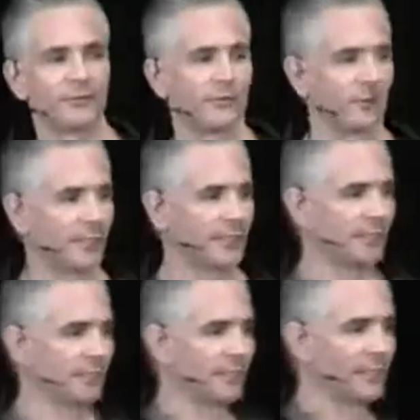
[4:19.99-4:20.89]
You, I
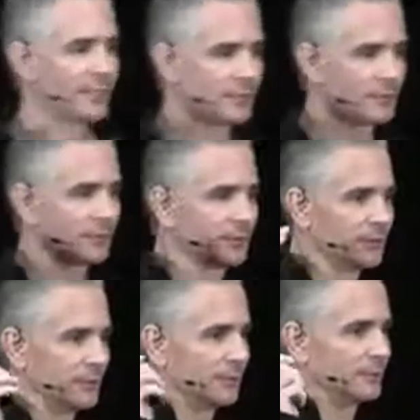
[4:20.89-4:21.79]
gave you guys
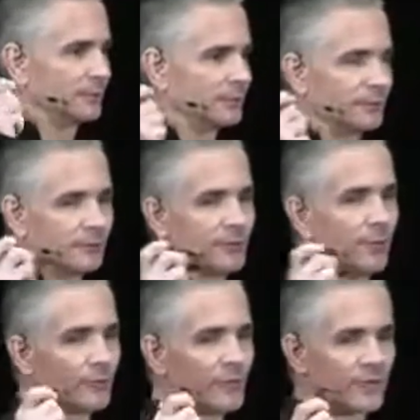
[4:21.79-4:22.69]

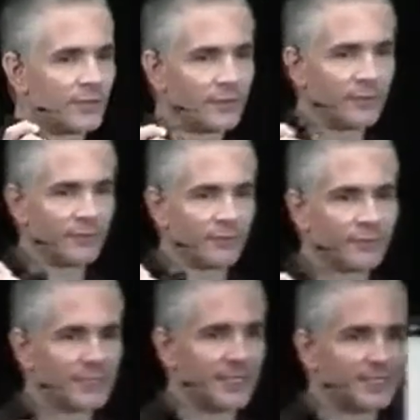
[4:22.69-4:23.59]
over 30, if you
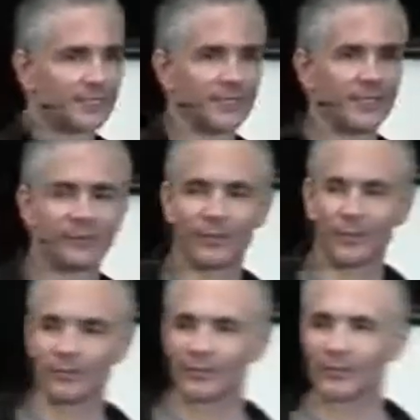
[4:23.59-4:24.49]
stay until the end, well
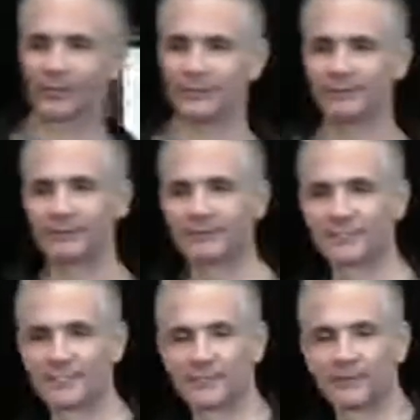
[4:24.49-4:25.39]
over 30
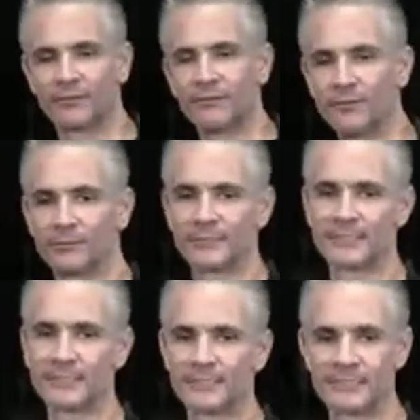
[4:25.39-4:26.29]
DVDs of me
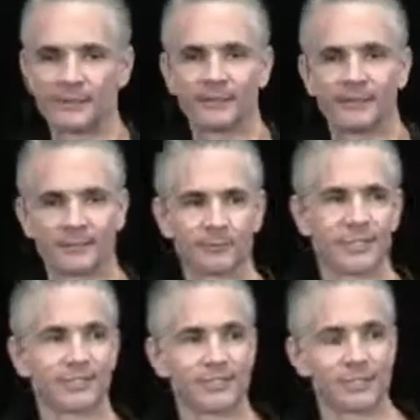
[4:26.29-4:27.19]
presenting,
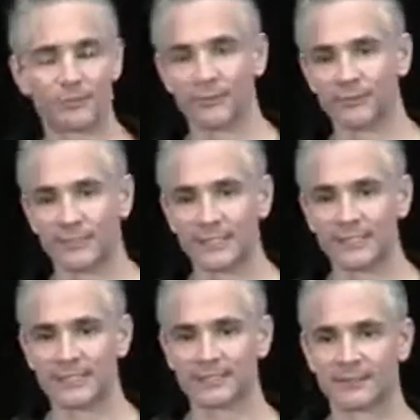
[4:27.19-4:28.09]
sometimes just me for
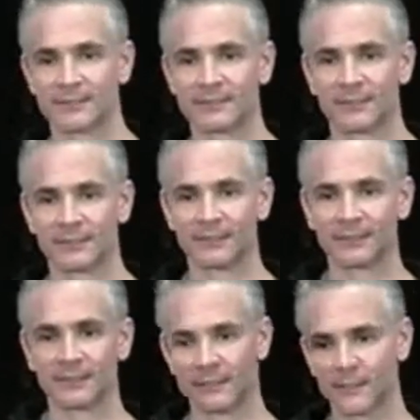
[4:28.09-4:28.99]
days,
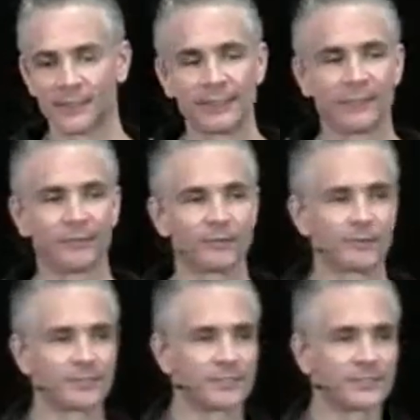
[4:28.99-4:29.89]
including this weekend, which
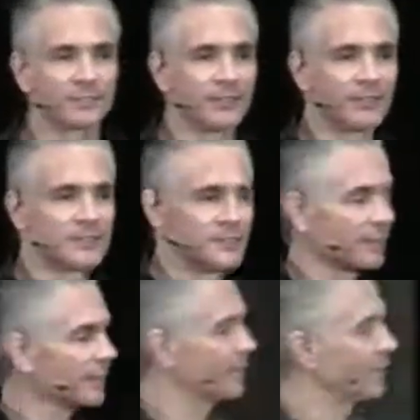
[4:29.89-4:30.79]
wasn't just me
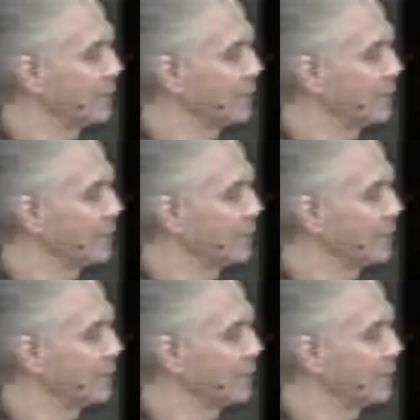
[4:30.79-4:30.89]
necessarily, but